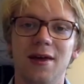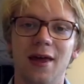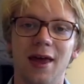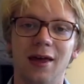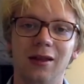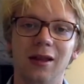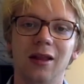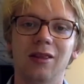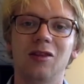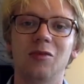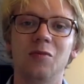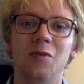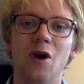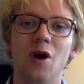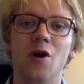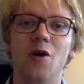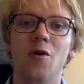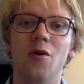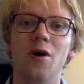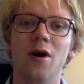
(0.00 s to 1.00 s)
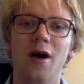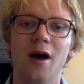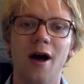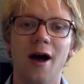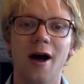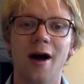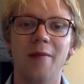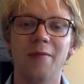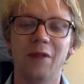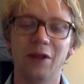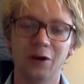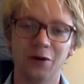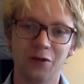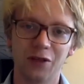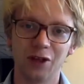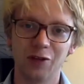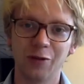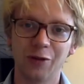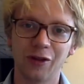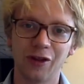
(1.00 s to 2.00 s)
and let them know that you're
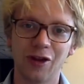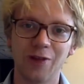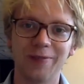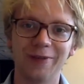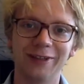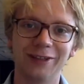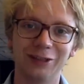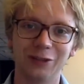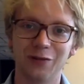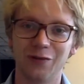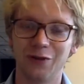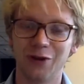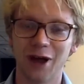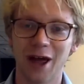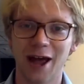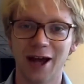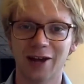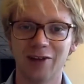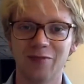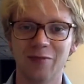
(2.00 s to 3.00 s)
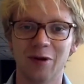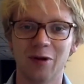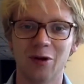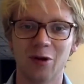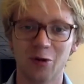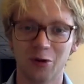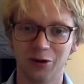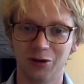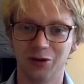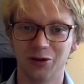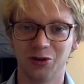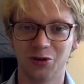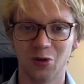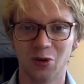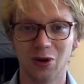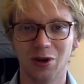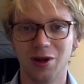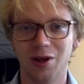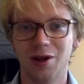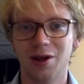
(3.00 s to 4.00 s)
thinking about them and still very active about going to their
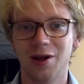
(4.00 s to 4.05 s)
school.